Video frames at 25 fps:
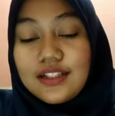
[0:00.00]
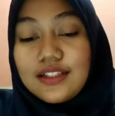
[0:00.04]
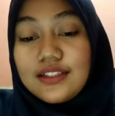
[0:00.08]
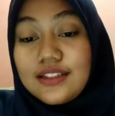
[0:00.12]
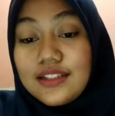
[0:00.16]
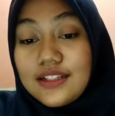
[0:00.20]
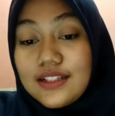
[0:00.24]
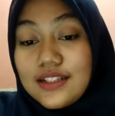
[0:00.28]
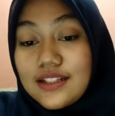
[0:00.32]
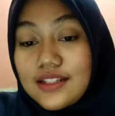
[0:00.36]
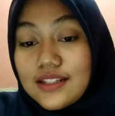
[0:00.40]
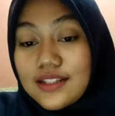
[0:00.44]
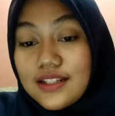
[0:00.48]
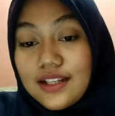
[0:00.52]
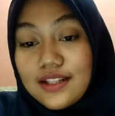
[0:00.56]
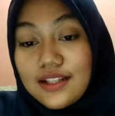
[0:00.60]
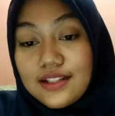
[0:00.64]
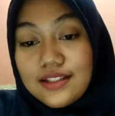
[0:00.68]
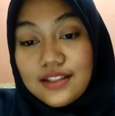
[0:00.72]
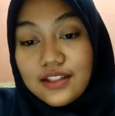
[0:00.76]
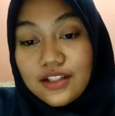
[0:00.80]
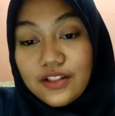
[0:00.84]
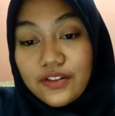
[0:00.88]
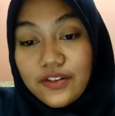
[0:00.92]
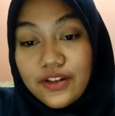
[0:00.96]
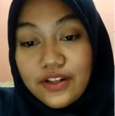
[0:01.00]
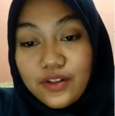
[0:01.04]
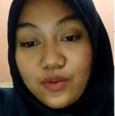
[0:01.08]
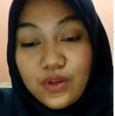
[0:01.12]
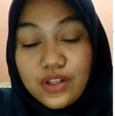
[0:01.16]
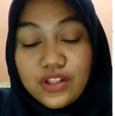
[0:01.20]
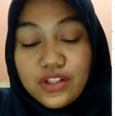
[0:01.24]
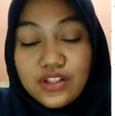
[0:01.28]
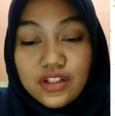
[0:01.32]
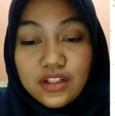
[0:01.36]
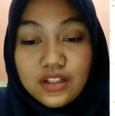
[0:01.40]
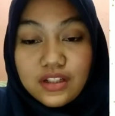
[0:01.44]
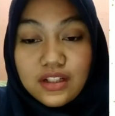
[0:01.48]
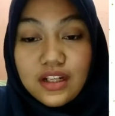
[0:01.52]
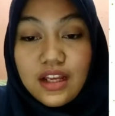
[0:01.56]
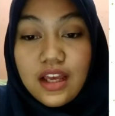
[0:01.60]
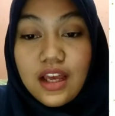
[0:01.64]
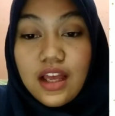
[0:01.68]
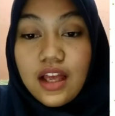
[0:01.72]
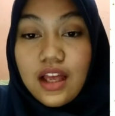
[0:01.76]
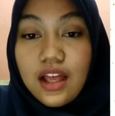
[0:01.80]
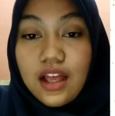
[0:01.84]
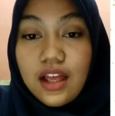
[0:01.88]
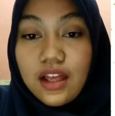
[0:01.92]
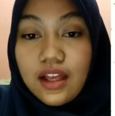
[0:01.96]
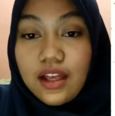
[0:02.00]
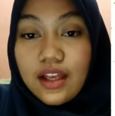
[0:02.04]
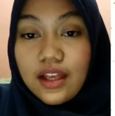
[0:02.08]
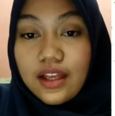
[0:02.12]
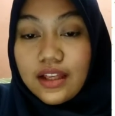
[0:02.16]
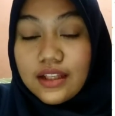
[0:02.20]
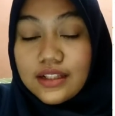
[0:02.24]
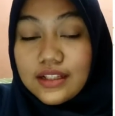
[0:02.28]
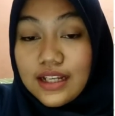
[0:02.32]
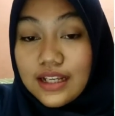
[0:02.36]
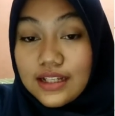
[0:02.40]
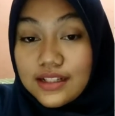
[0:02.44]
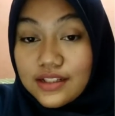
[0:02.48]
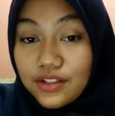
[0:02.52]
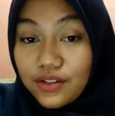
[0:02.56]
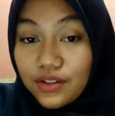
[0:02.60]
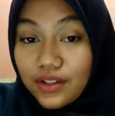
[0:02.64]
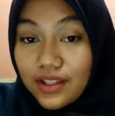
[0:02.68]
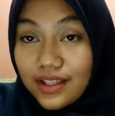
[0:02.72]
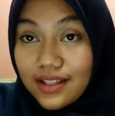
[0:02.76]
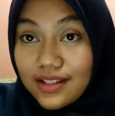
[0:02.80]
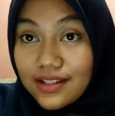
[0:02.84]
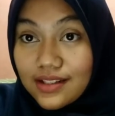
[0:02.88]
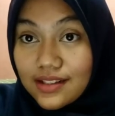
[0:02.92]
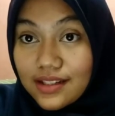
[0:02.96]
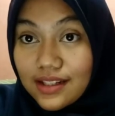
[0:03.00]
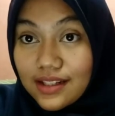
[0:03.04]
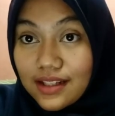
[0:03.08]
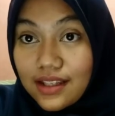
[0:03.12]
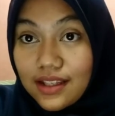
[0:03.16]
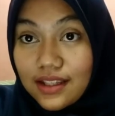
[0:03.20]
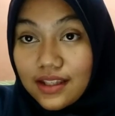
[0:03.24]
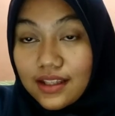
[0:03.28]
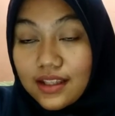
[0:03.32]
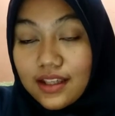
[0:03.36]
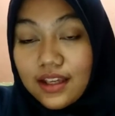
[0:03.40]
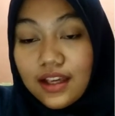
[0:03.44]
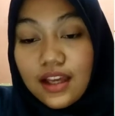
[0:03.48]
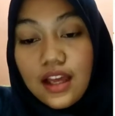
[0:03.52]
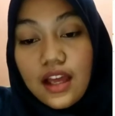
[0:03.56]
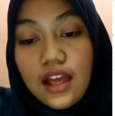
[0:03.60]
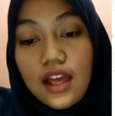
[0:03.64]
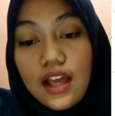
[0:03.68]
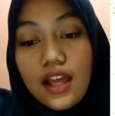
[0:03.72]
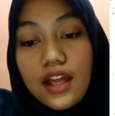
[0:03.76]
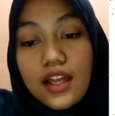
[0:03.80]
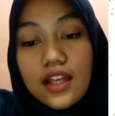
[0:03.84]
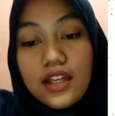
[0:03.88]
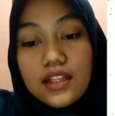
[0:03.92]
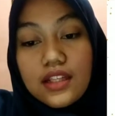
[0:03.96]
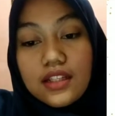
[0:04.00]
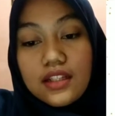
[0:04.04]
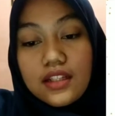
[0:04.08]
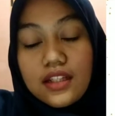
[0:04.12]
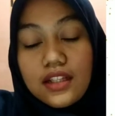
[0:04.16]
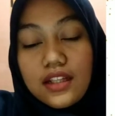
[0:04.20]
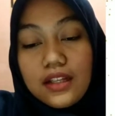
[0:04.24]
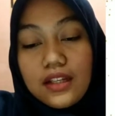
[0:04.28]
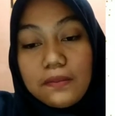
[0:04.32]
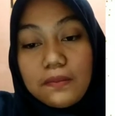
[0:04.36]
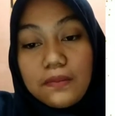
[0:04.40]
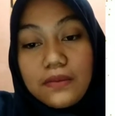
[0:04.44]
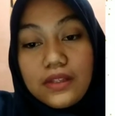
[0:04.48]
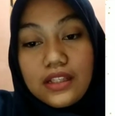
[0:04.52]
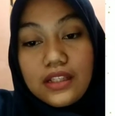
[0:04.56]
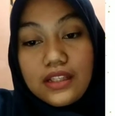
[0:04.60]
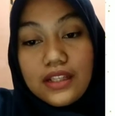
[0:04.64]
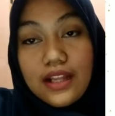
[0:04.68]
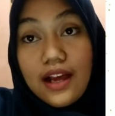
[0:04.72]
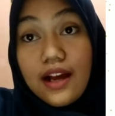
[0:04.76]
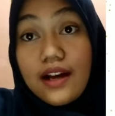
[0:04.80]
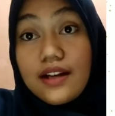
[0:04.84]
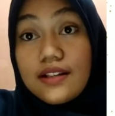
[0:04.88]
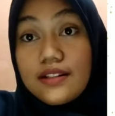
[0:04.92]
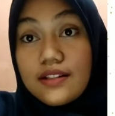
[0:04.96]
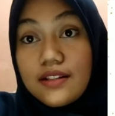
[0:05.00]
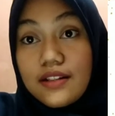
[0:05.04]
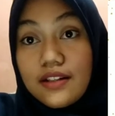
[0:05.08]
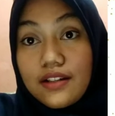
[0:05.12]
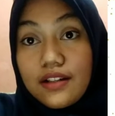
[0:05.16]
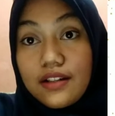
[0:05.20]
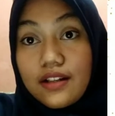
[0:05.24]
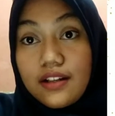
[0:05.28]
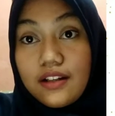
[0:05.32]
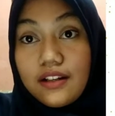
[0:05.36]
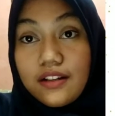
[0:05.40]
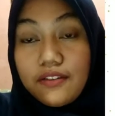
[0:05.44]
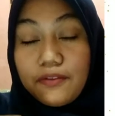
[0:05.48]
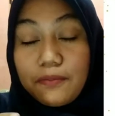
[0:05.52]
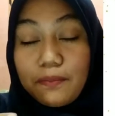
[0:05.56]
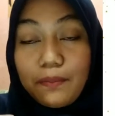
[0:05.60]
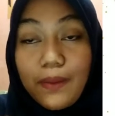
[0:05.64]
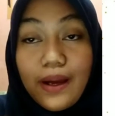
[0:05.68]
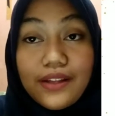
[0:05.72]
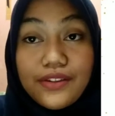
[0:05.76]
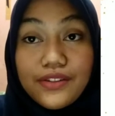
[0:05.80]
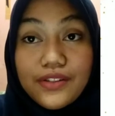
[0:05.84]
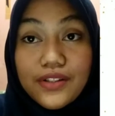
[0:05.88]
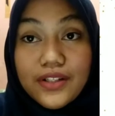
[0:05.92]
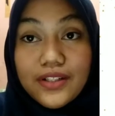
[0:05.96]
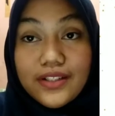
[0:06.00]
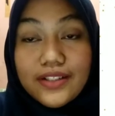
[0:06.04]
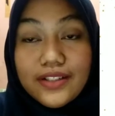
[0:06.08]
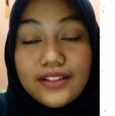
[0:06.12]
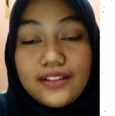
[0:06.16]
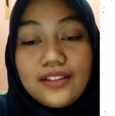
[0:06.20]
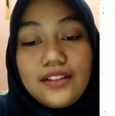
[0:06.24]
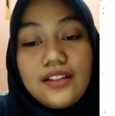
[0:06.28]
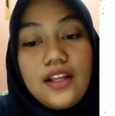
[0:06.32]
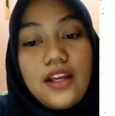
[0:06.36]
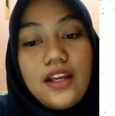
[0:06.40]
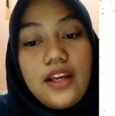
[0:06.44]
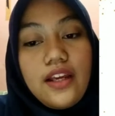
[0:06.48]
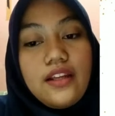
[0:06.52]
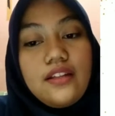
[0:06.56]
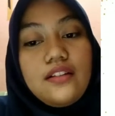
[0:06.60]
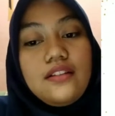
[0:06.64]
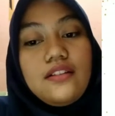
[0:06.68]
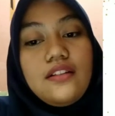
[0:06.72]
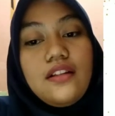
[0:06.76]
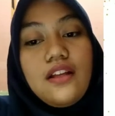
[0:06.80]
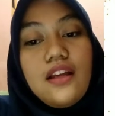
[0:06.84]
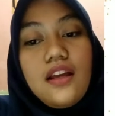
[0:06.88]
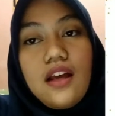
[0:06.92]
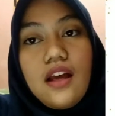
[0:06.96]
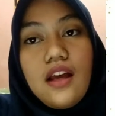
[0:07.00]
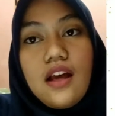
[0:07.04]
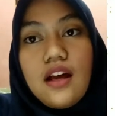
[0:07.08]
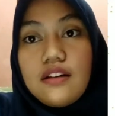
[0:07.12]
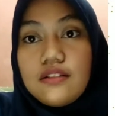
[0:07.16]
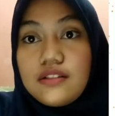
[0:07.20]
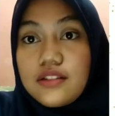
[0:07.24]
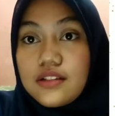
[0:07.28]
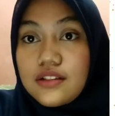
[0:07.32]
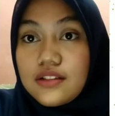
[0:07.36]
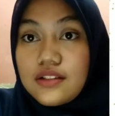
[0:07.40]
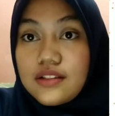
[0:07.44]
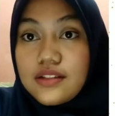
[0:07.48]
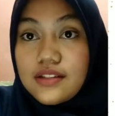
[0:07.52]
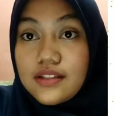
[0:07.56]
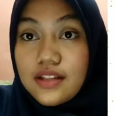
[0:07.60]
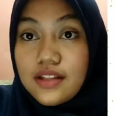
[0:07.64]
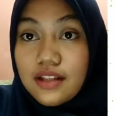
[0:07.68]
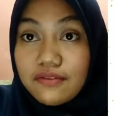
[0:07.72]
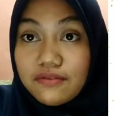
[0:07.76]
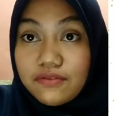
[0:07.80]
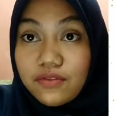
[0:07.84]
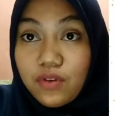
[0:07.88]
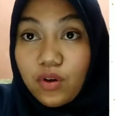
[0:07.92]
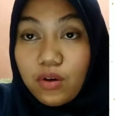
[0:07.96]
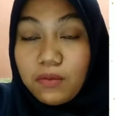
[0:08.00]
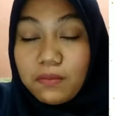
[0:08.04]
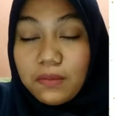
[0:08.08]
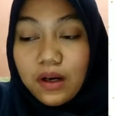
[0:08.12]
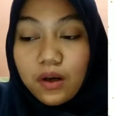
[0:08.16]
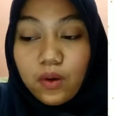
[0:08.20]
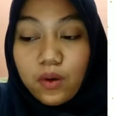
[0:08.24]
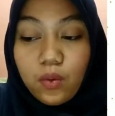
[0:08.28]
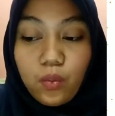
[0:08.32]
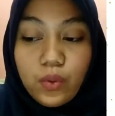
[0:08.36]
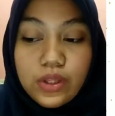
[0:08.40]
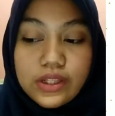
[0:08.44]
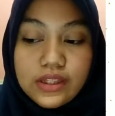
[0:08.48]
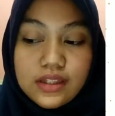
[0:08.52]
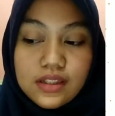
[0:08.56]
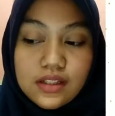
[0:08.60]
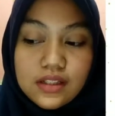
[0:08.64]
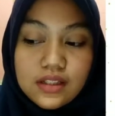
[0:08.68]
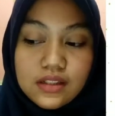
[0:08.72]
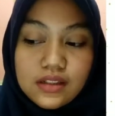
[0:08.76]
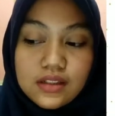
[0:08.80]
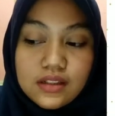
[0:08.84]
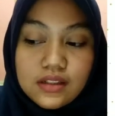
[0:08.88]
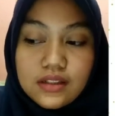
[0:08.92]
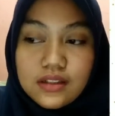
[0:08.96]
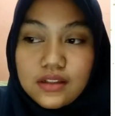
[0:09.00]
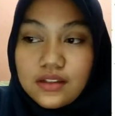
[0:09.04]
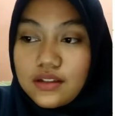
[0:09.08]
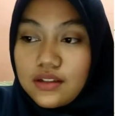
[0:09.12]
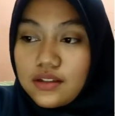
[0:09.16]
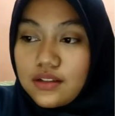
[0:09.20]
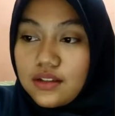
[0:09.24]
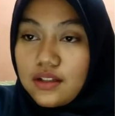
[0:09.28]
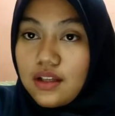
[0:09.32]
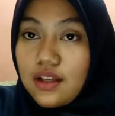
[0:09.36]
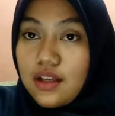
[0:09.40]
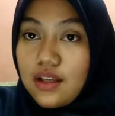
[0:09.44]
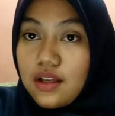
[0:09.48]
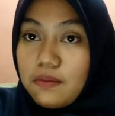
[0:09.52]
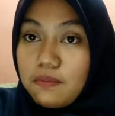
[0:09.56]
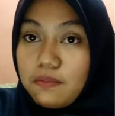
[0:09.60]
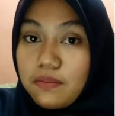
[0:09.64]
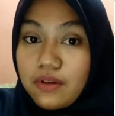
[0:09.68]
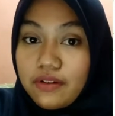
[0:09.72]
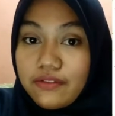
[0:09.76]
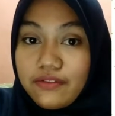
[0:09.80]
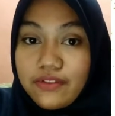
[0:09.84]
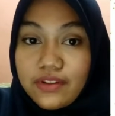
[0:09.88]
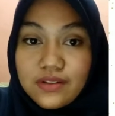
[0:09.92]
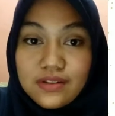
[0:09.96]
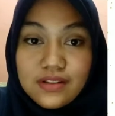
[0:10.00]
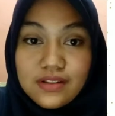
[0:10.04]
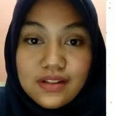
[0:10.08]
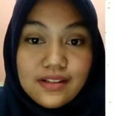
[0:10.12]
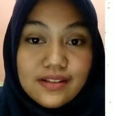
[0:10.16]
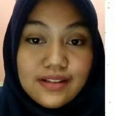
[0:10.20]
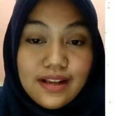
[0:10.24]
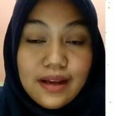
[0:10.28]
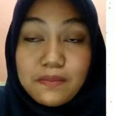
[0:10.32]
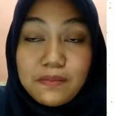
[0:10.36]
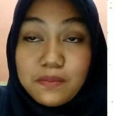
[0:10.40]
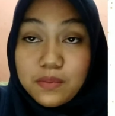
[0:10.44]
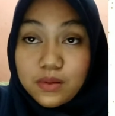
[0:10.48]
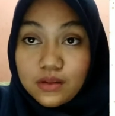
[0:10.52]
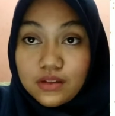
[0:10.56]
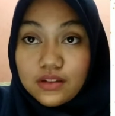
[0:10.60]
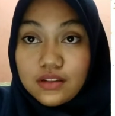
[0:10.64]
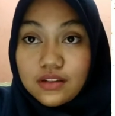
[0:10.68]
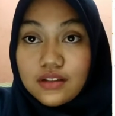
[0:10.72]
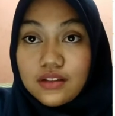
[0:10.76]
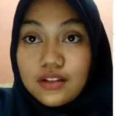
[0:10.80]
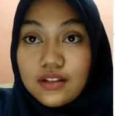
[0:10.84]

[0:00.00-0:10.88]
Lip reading: This is graduation, and as you can see, it has a pattern and has the same format with the previous example,